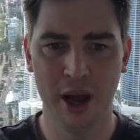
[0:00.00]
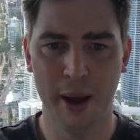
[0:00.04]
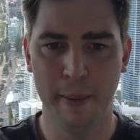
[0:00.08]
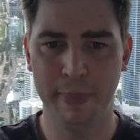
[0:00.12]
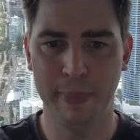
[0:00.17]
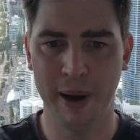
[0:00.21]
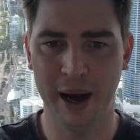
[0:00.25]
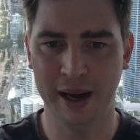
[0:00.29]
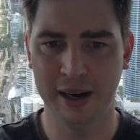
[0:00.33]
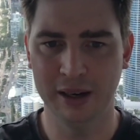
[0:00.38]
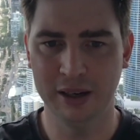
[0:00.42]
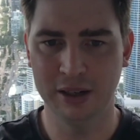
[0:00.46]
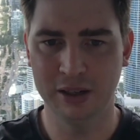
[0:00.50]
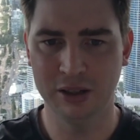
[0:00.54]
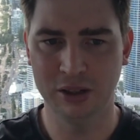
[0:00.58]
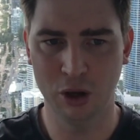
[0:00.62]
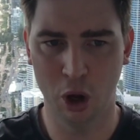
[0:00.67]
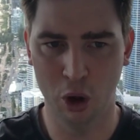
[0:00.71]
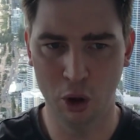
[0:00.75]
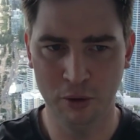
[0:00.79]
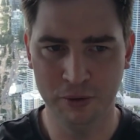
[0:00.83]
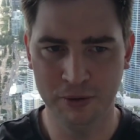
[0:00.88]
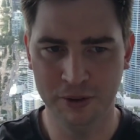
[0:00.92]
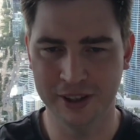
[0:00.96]
but
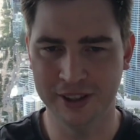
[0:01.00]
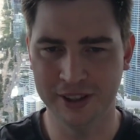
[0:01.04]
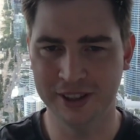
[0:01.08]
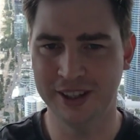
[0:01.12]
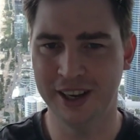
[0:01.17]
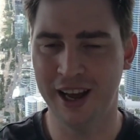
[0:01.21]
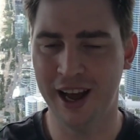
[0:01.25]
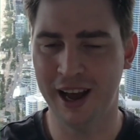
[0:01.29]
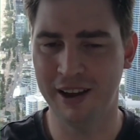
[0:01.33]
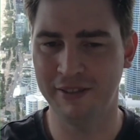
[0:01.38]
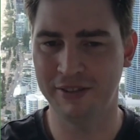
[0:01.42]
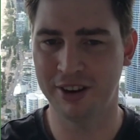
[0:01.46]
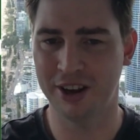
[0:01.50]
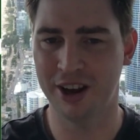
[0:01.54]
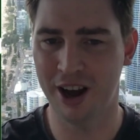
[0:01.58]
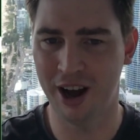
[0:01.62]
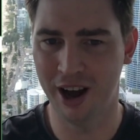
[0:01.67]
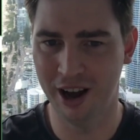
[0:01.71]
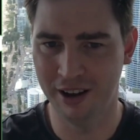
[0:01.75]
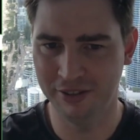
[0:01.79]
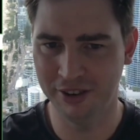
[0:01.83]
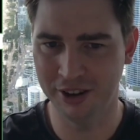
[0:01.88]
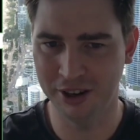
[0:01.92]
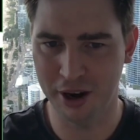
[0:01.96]
Dolphins have
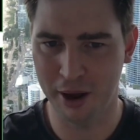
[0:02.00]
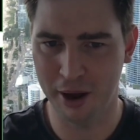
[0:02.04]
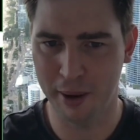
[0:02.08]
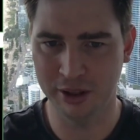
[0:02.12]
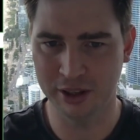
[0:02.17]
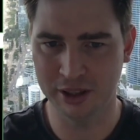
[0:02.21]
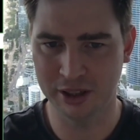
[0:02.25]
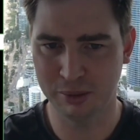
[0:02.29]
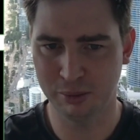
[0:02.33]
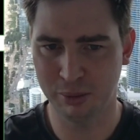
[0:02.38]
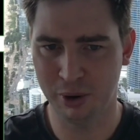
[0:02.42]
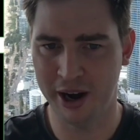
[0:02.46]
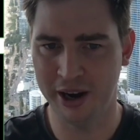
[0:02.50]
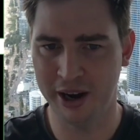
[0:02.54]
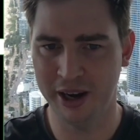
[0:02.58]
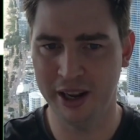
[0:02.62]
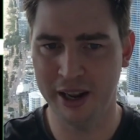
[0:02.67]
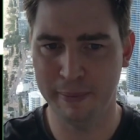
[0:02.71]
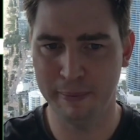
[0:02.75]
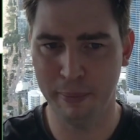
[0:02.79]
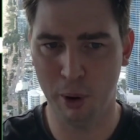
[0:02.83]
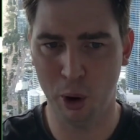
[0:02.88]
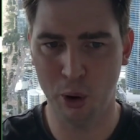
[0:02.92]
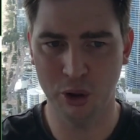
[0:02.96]
covered the spread
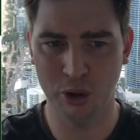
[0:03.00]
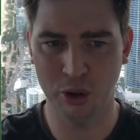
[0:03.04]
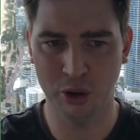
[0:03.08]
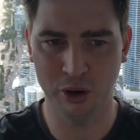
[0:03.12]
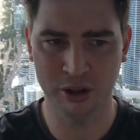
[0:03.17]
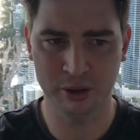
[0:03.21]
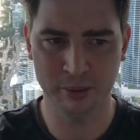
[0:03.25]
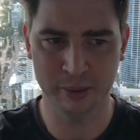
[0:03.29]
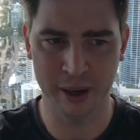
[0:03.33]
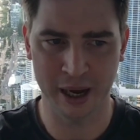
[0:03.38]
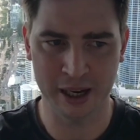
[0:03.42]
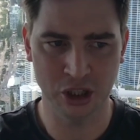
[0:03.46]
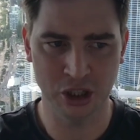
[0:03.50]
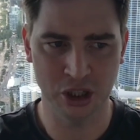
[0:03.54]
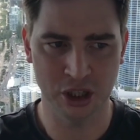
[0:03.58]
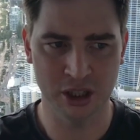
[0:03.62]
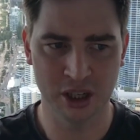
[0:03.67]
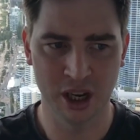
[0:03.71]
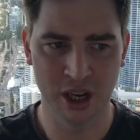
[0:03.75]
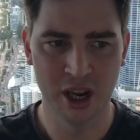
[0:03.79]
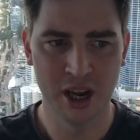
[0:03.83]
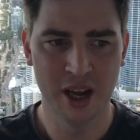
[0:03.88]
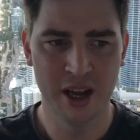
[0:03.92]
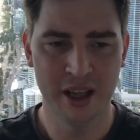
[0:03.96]
in both of those matches.